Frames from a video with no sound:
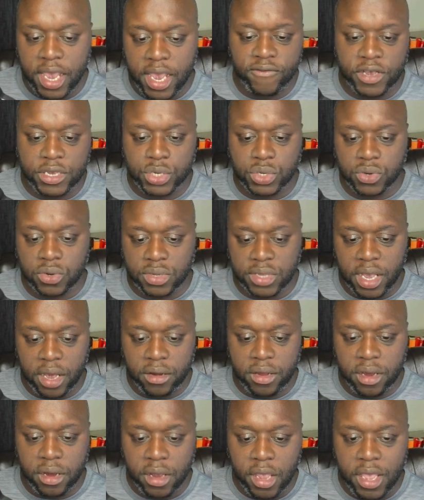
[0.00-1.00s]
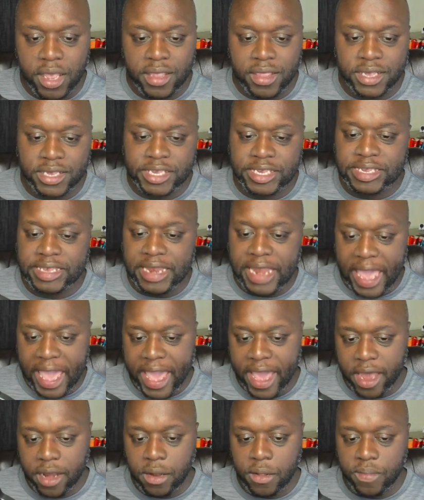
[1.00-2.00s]
If I scroll down here, this is an
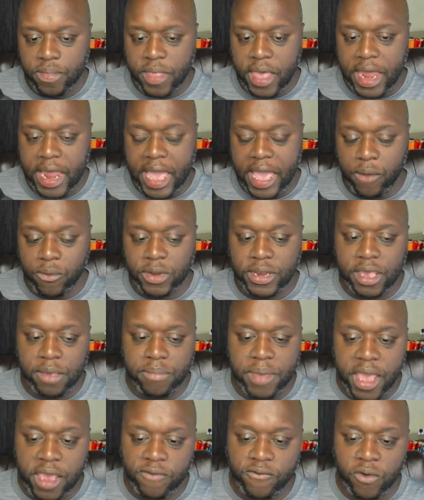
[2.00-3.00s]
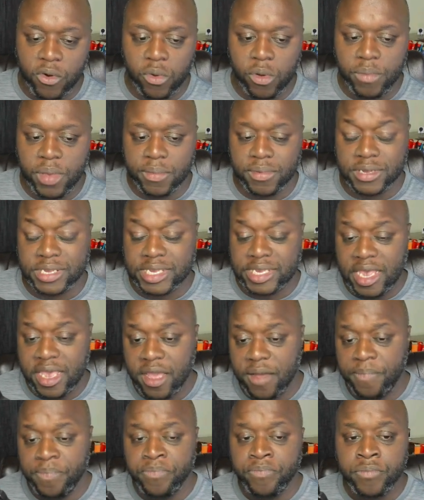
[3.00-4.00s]
ad that I would get paid for when people see
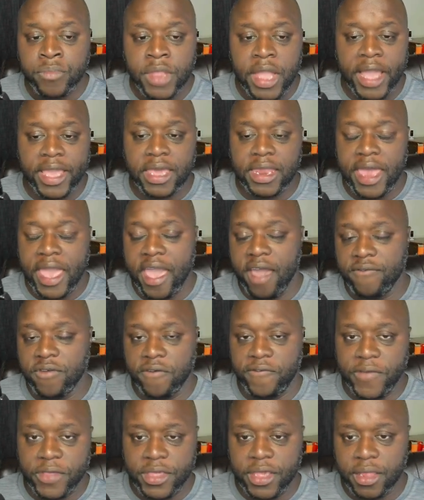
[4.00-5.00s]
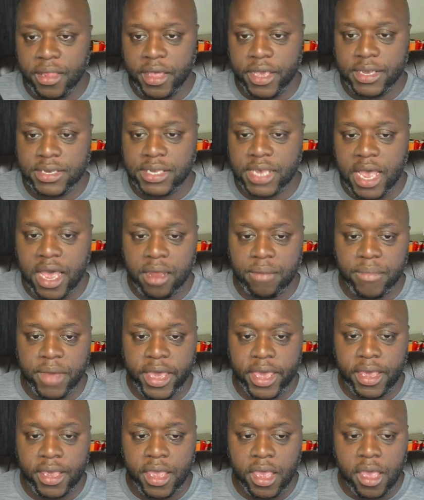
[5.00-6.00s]
it. I can have affiliate links on
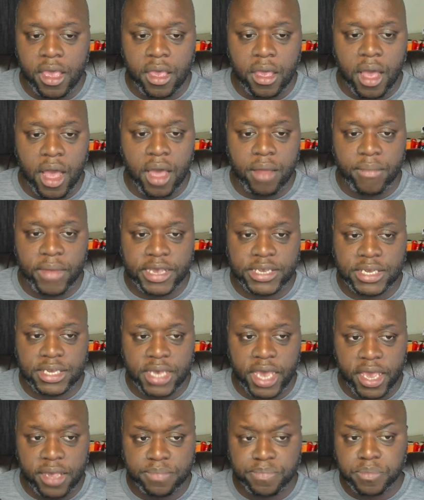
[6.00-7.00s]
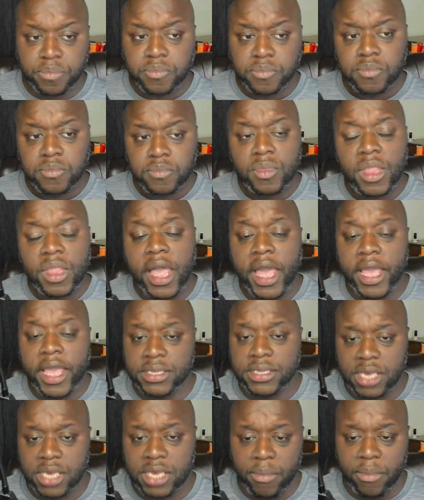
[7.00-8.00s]
my site. I can
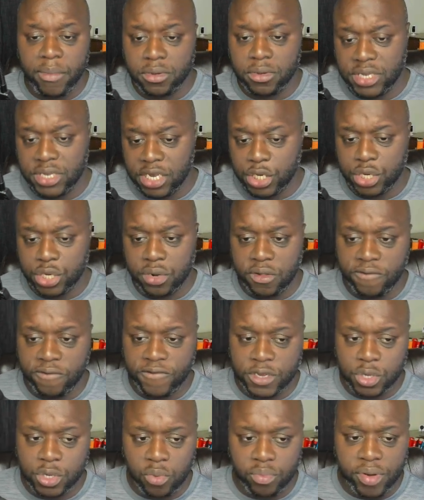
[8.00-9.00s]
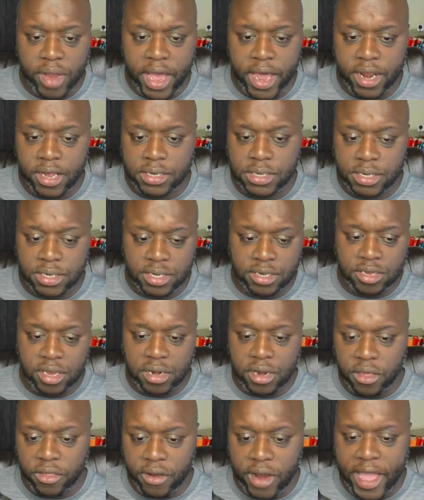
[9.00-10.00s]
my own digital and physical products. This is
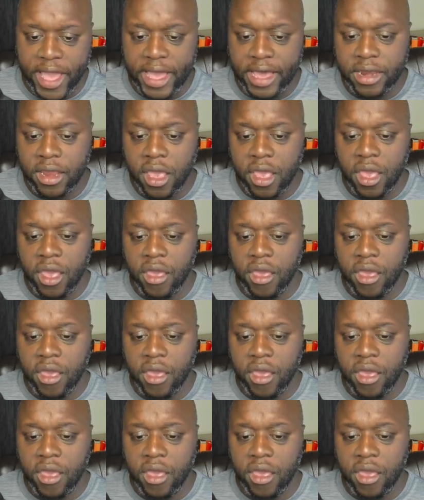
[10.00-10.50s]
another ad.